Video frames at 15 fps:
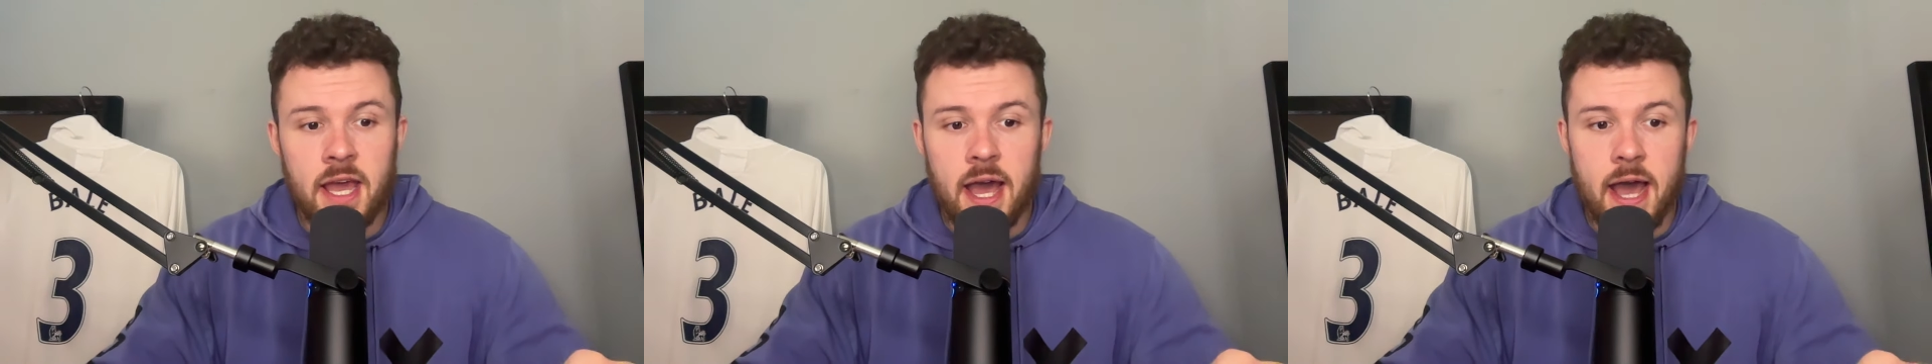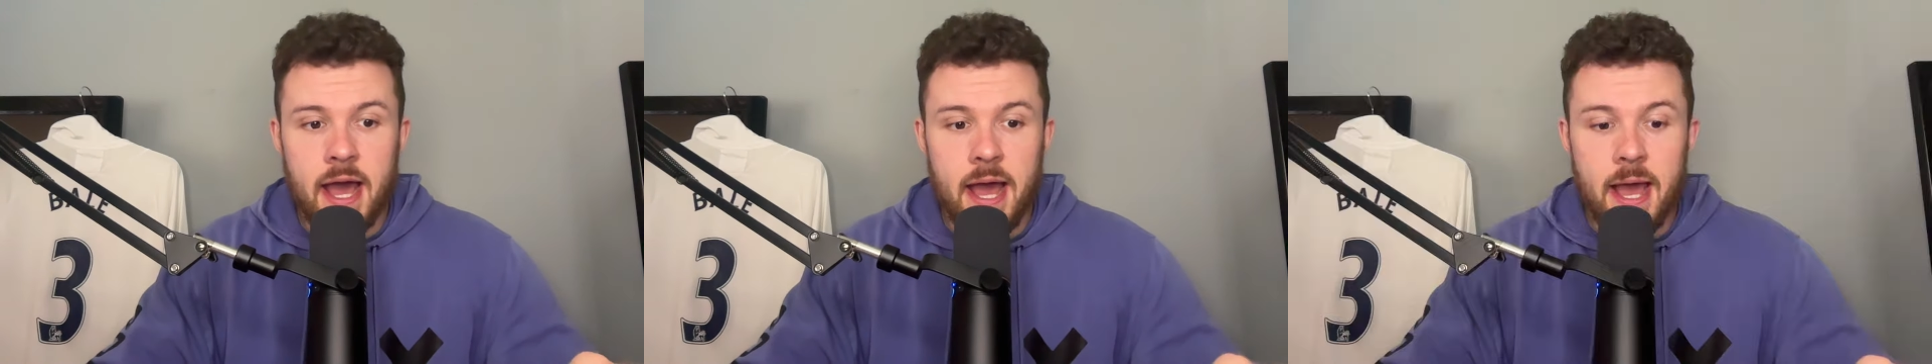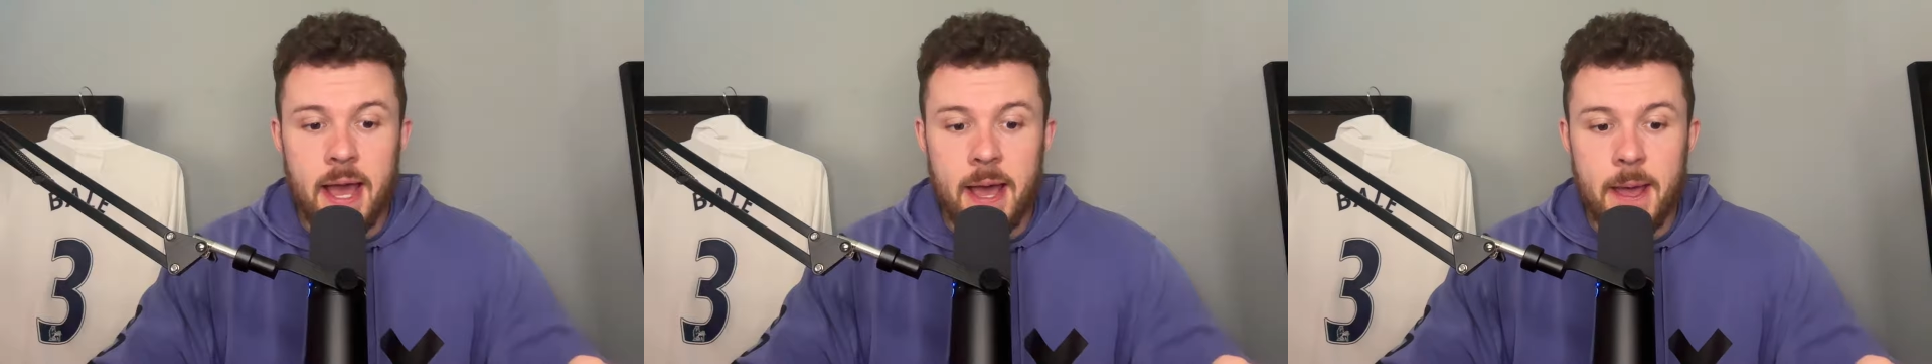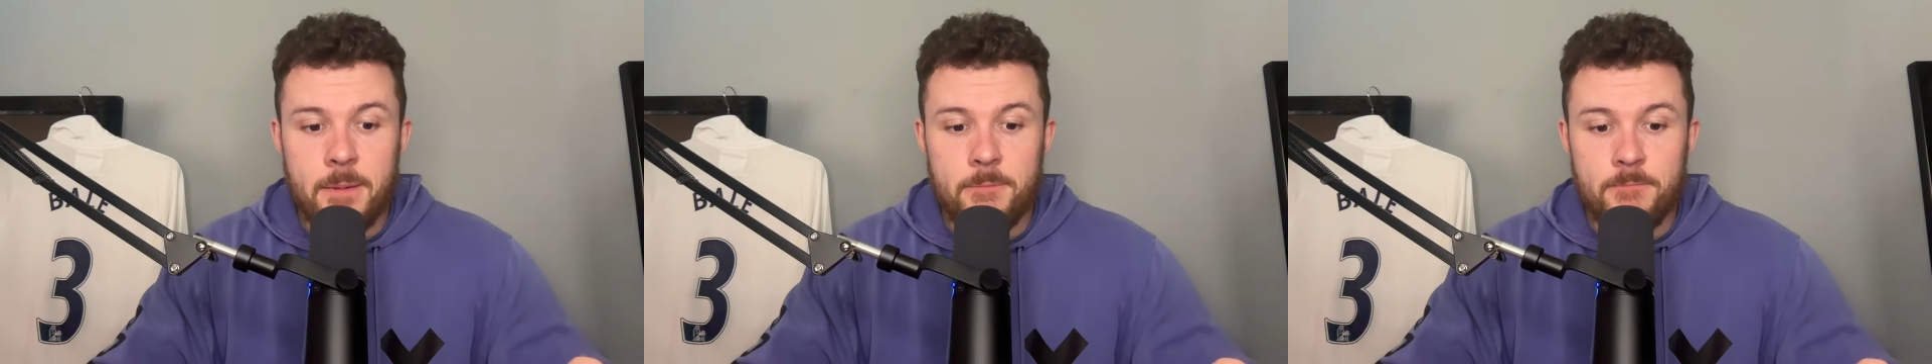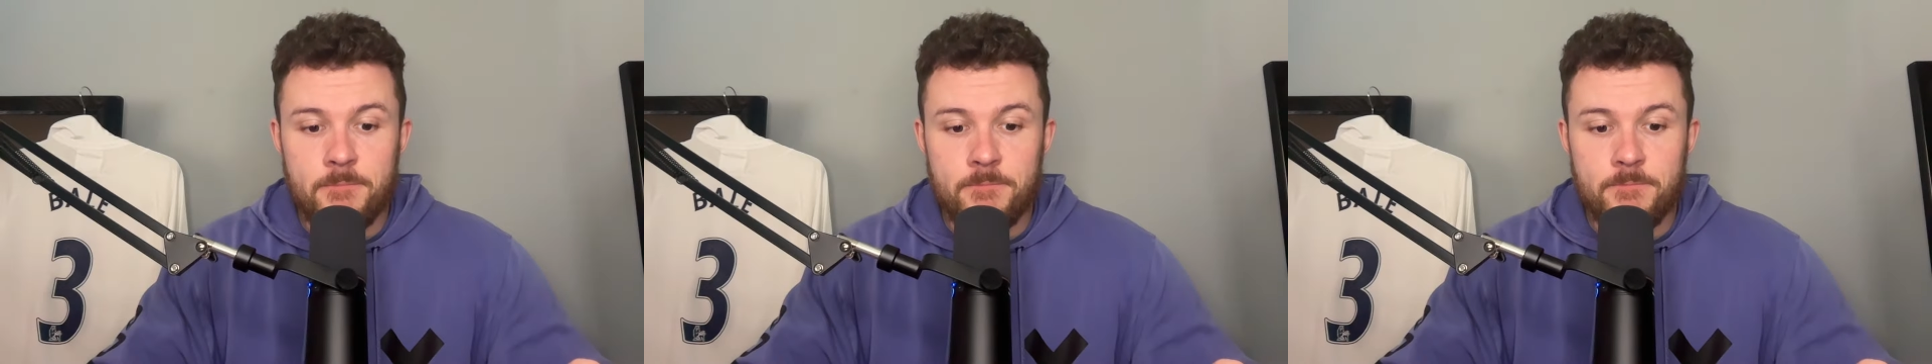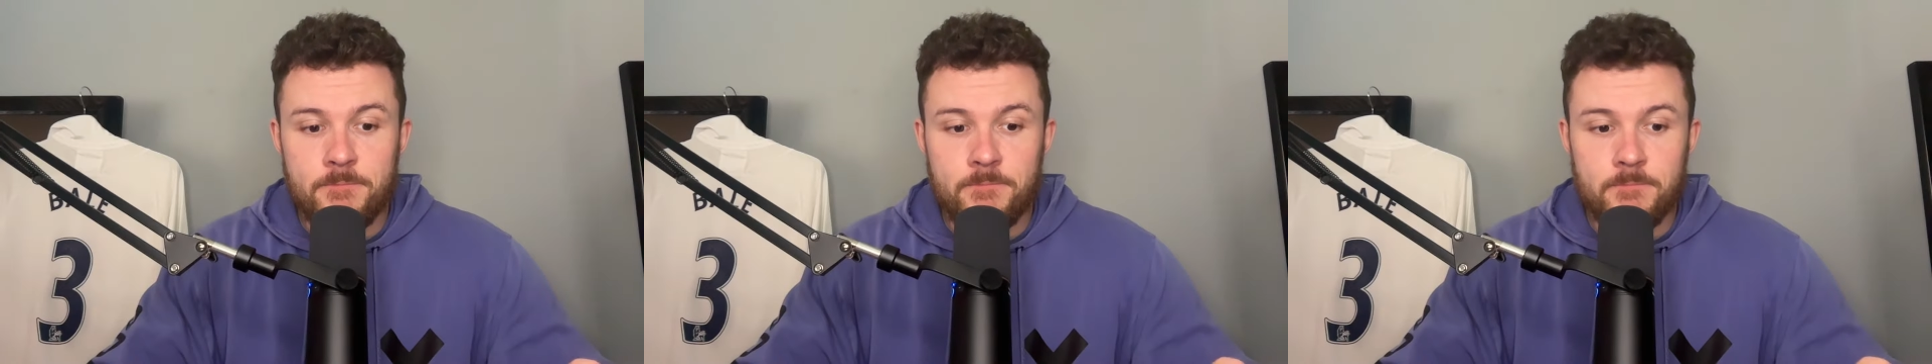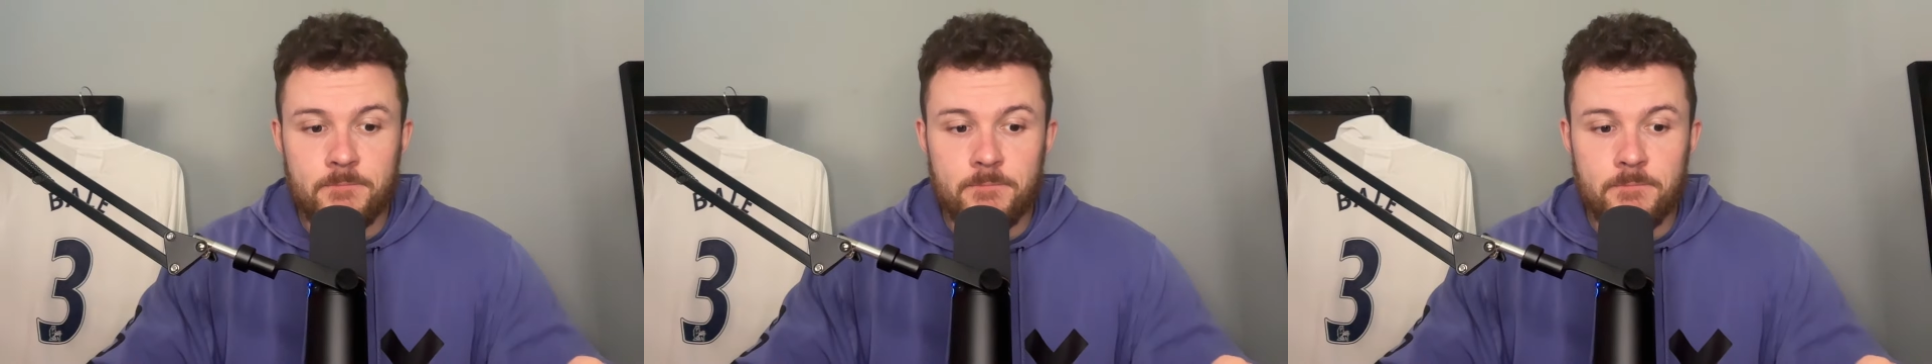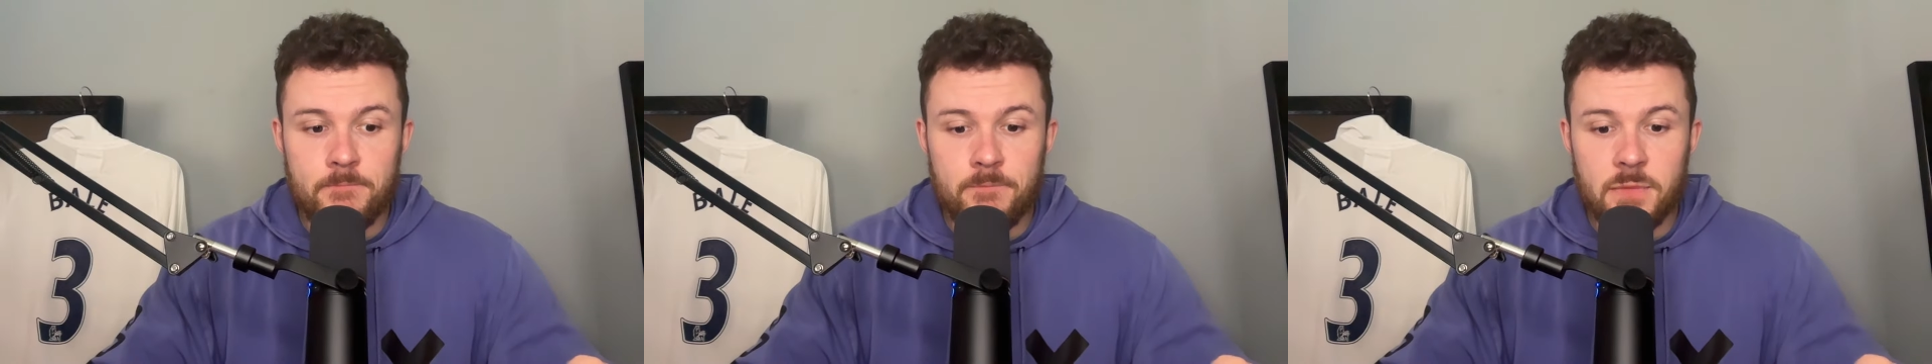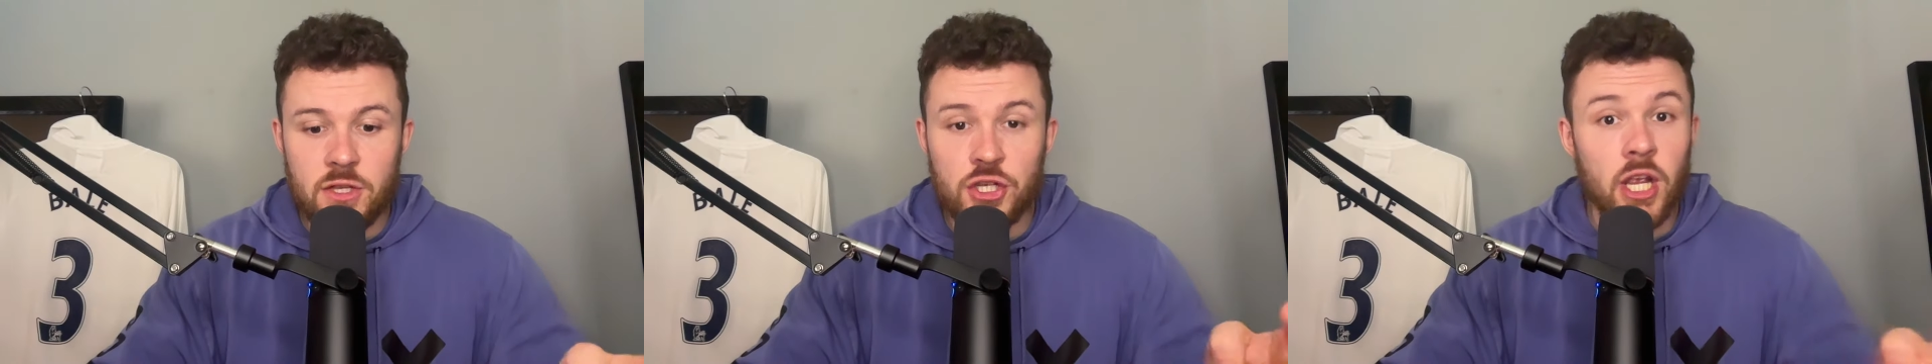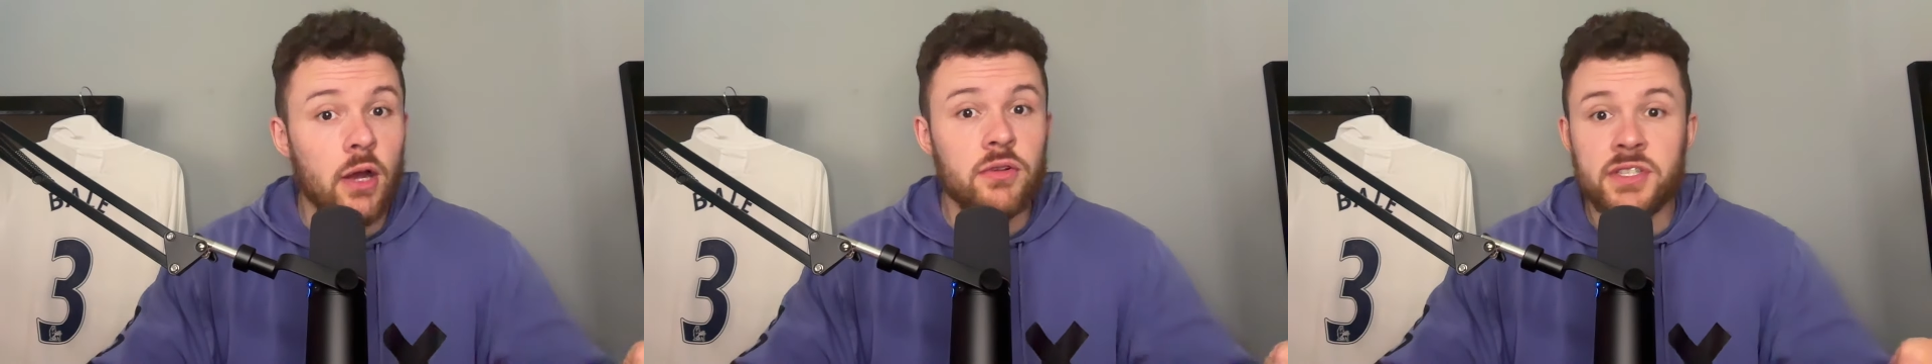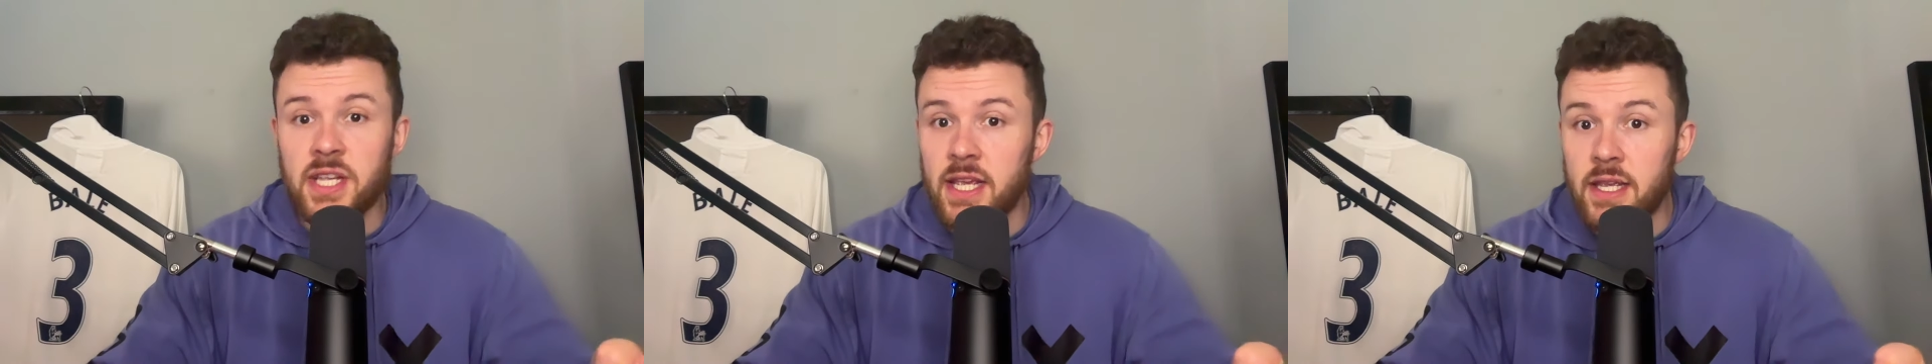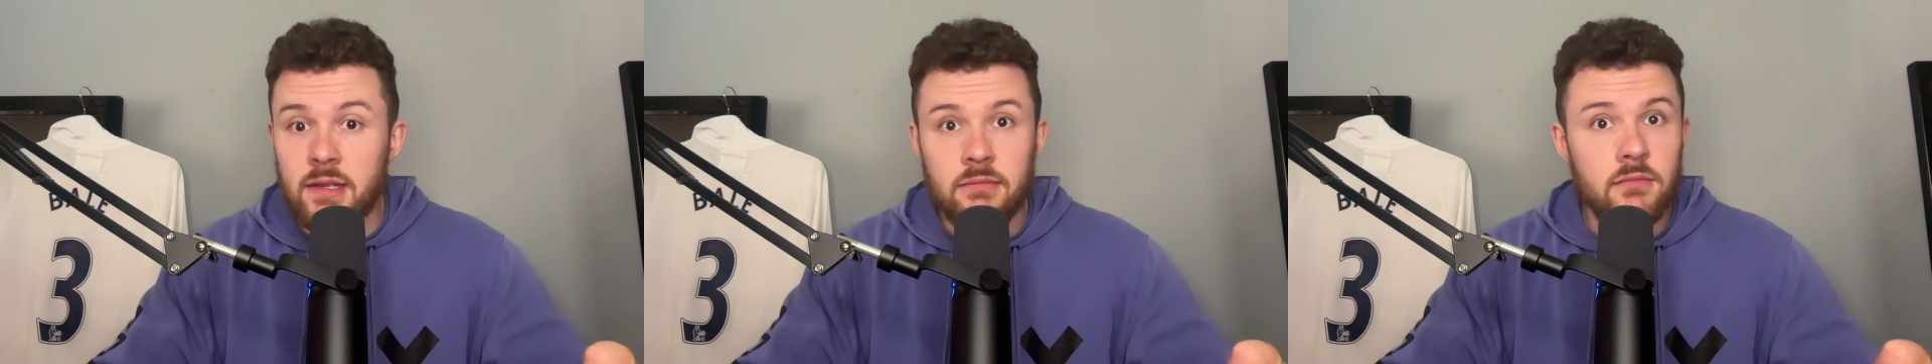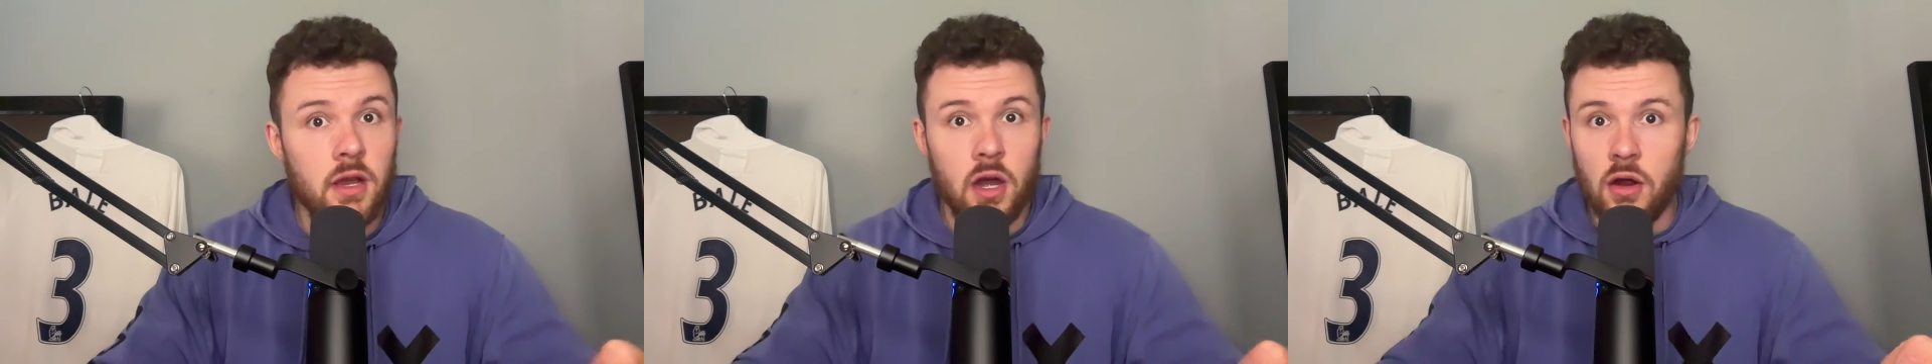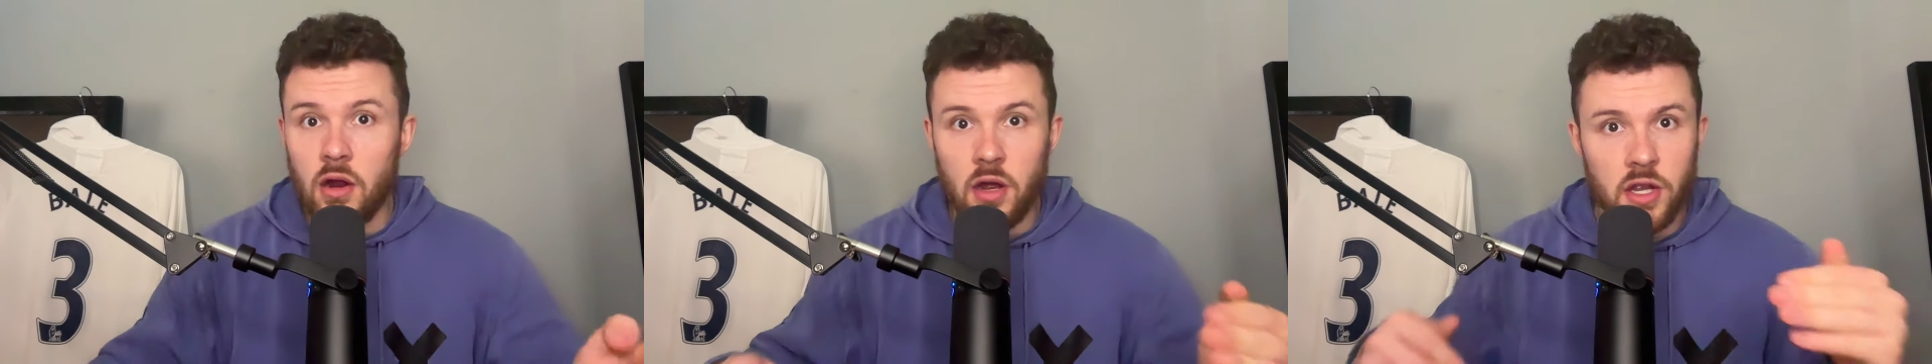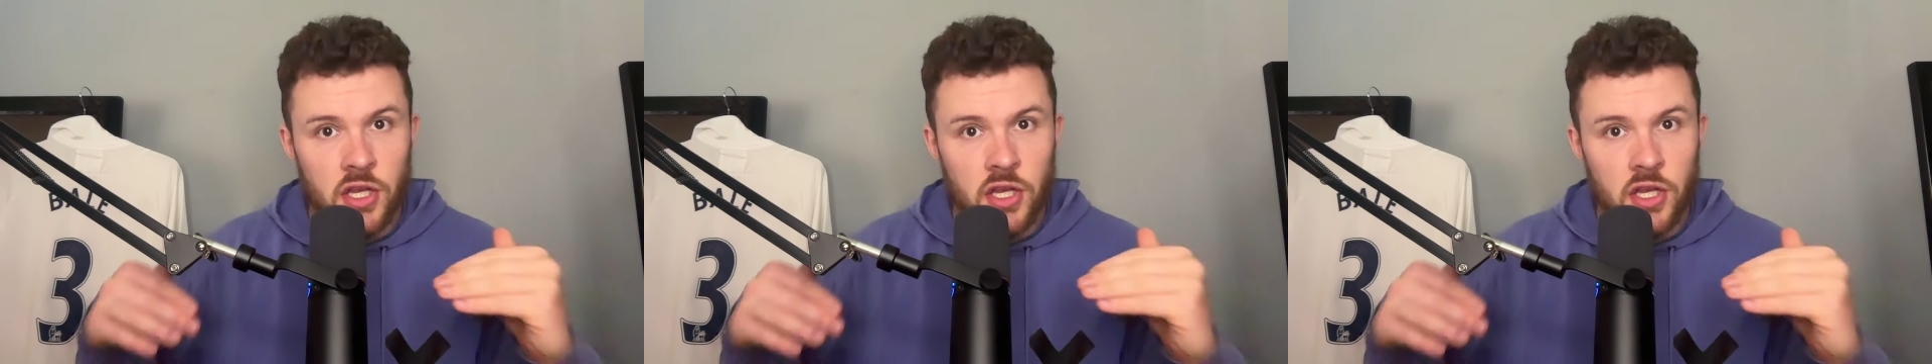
Um, Chelsea are